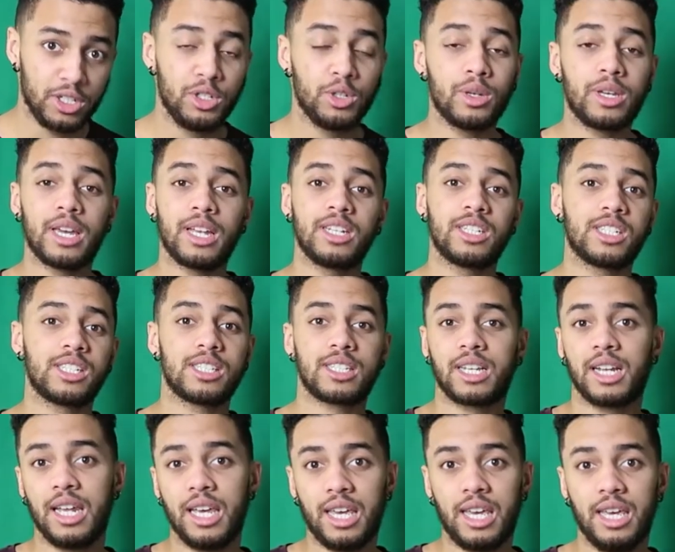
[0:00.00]
You can just
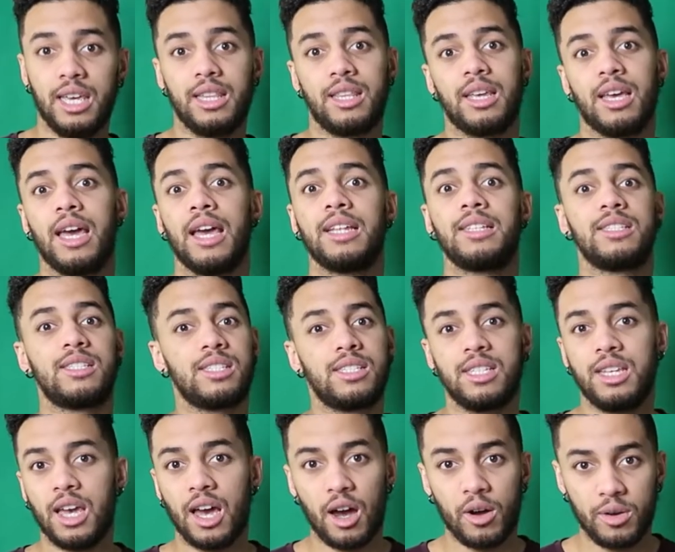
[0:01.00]
click it and
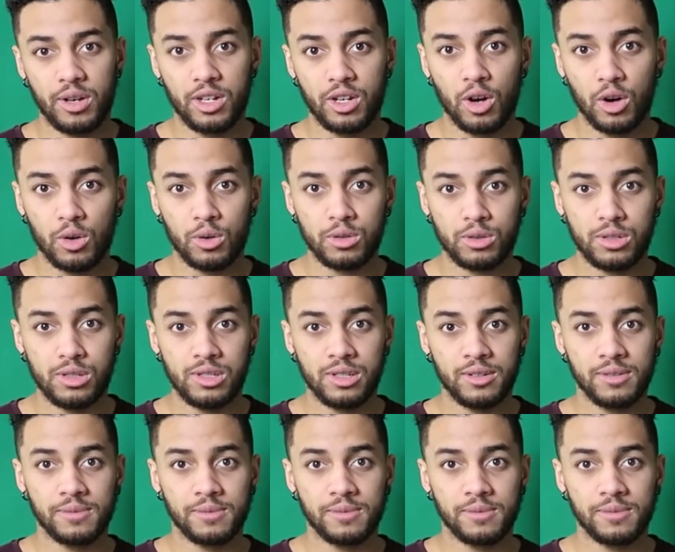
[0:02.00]
see how it goes.